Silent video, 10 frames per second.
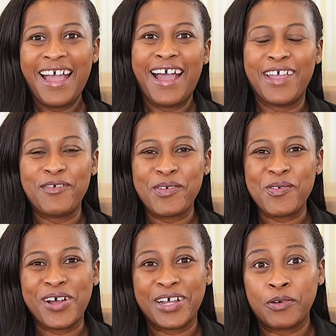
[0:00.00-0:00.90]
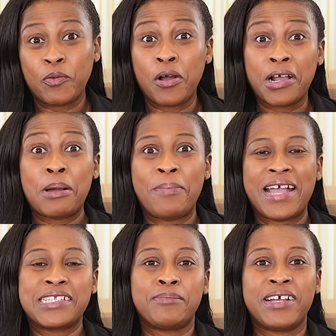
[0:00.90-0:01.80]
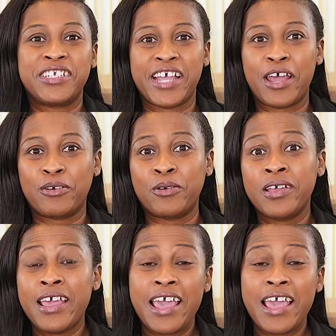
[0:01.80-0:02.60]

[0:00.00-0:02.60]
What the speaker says: Hi everyone, welcome back to my channel.